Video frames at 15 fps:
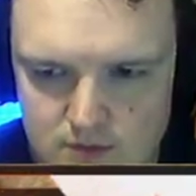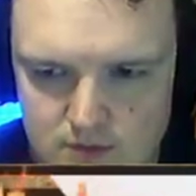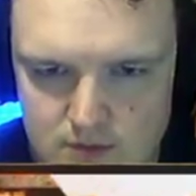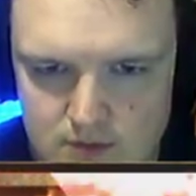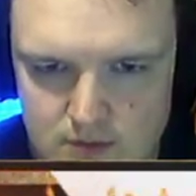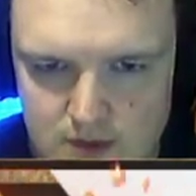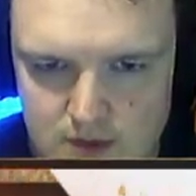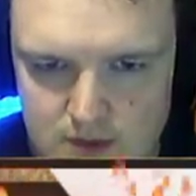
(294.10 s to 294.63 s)

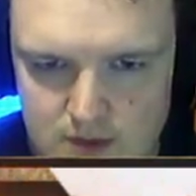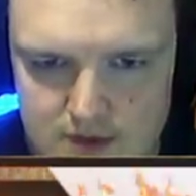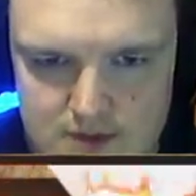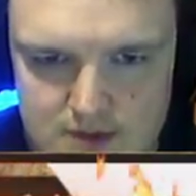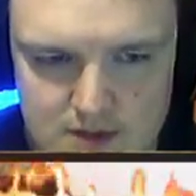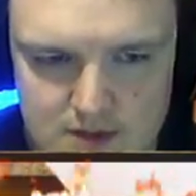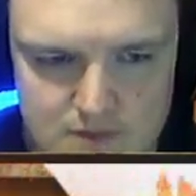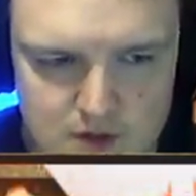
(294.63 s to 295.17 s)
It doesn't
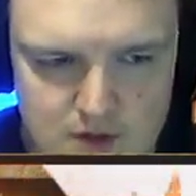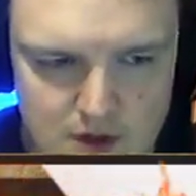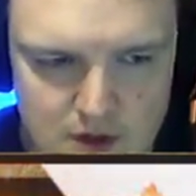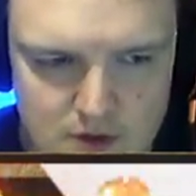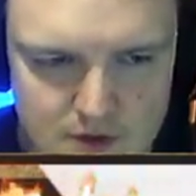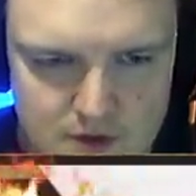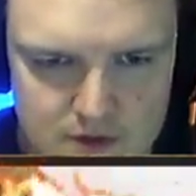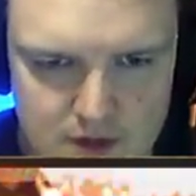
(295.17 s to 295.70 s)
give near
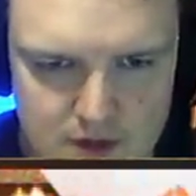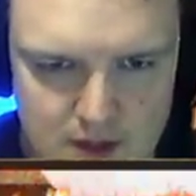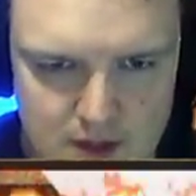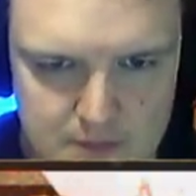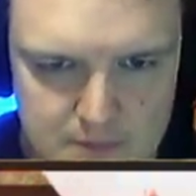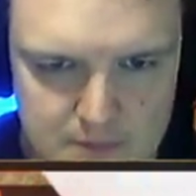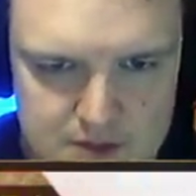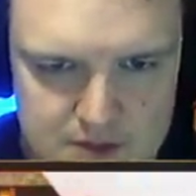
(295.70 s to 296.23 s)
the
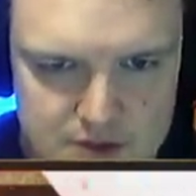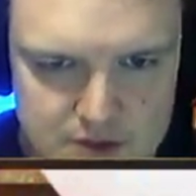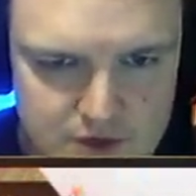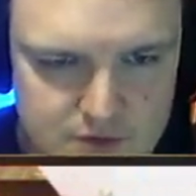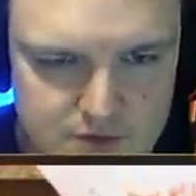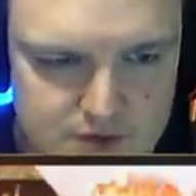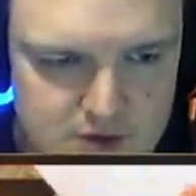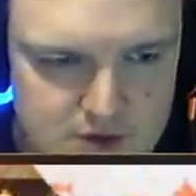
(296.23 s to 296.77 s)
materials
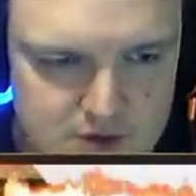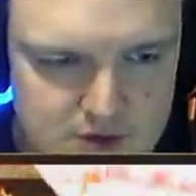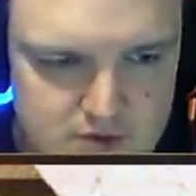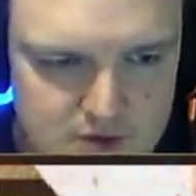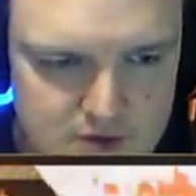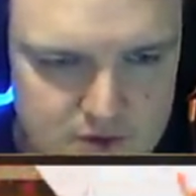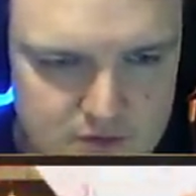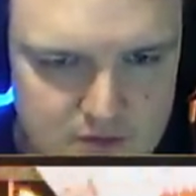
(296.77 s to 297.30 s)
that it
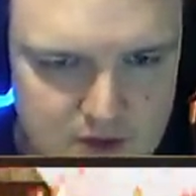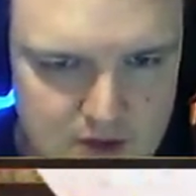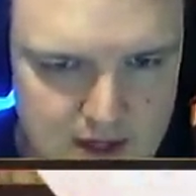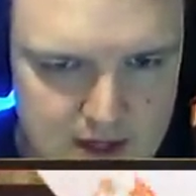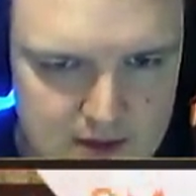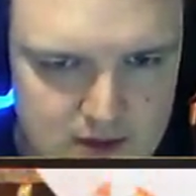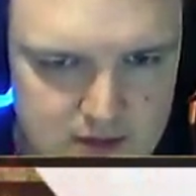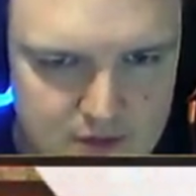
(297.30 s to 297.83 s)

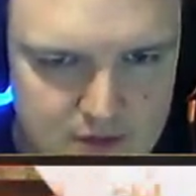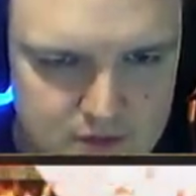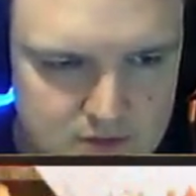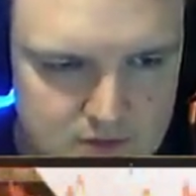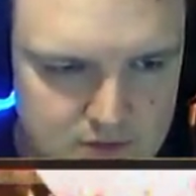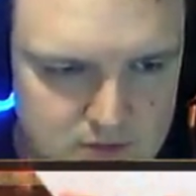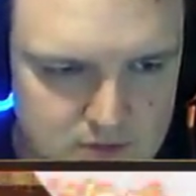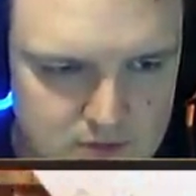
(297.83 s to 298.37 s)
can give.
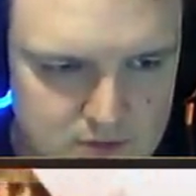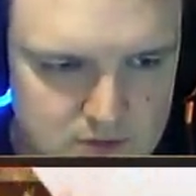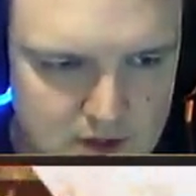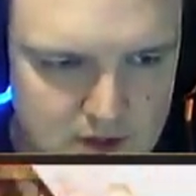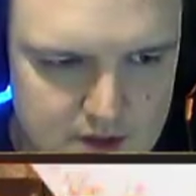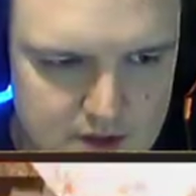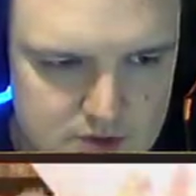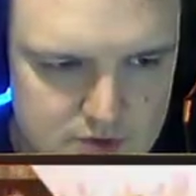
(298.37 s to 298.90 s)

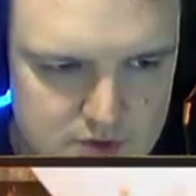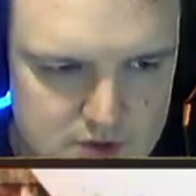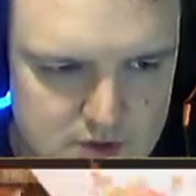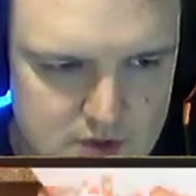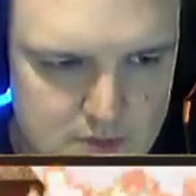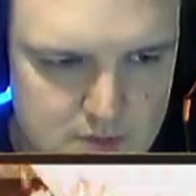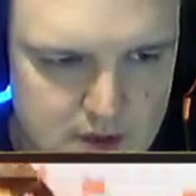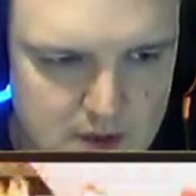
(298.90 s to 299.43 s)
As you'll see at the
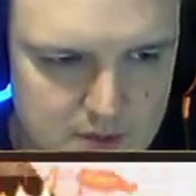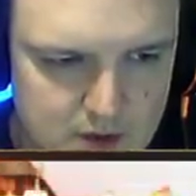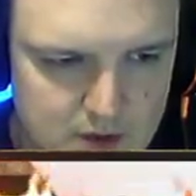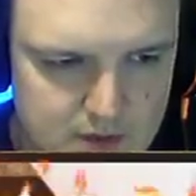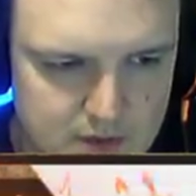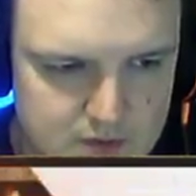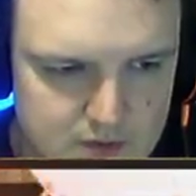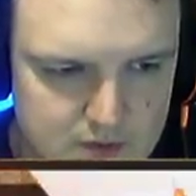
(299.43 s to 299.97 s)
bottom
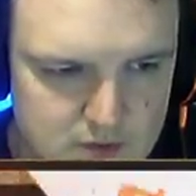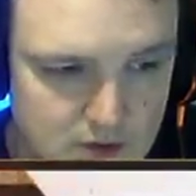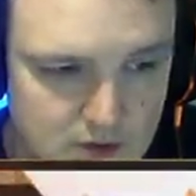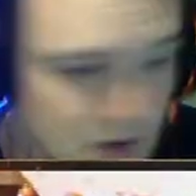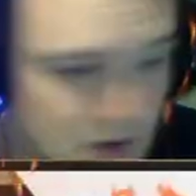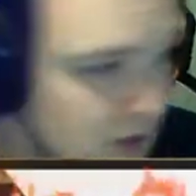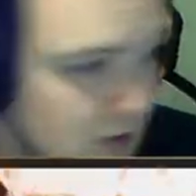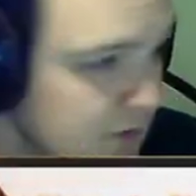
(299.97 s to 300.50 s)
left,
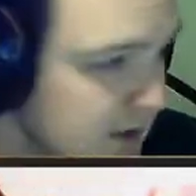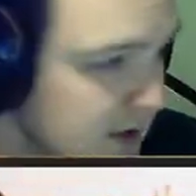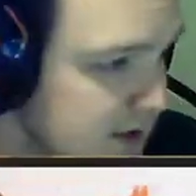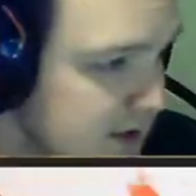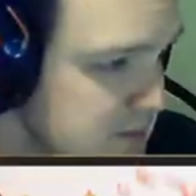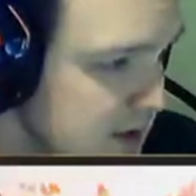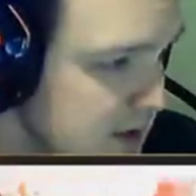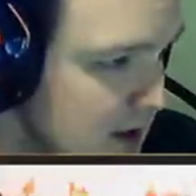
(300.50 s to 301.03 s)
or I guess
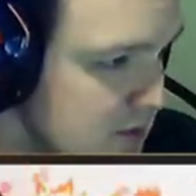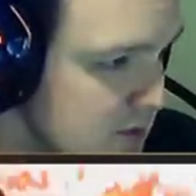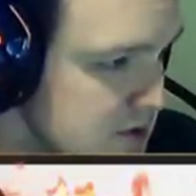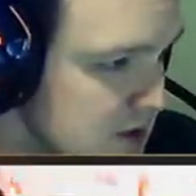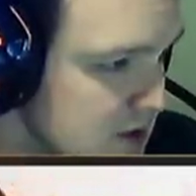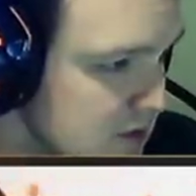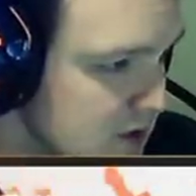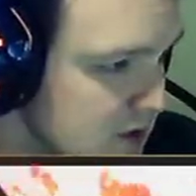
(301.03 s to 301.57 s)
my camera's
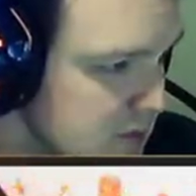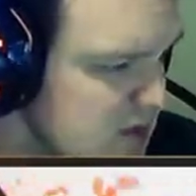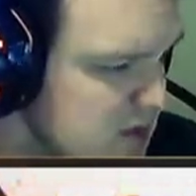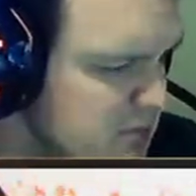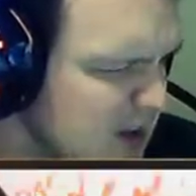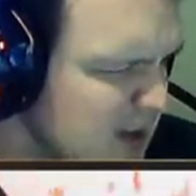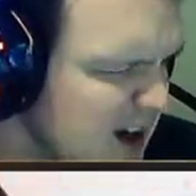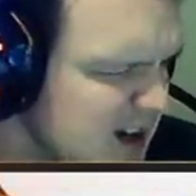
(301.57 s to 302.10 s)
covering up. You can
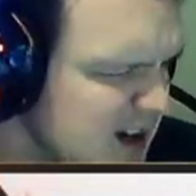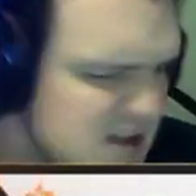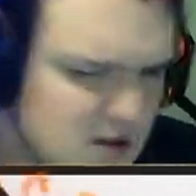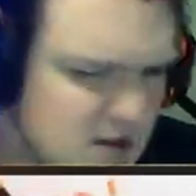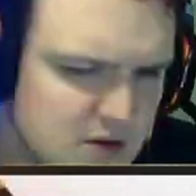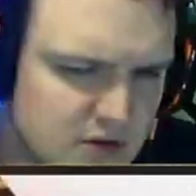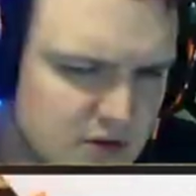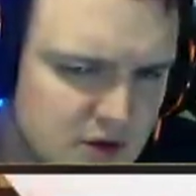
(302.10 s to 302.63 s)
kind of see
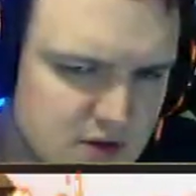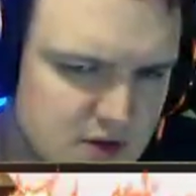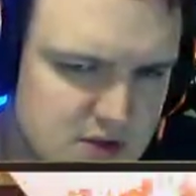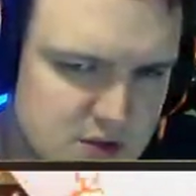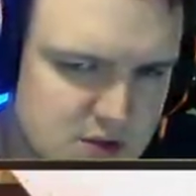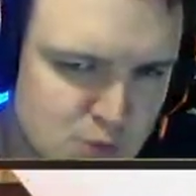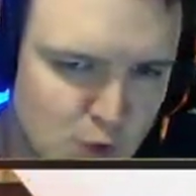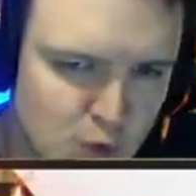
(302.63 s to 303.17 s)
underneath it. This is
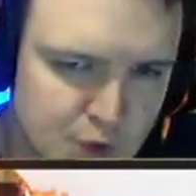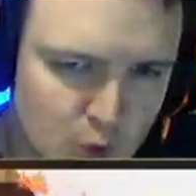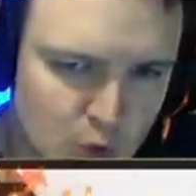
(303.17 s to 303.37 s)
one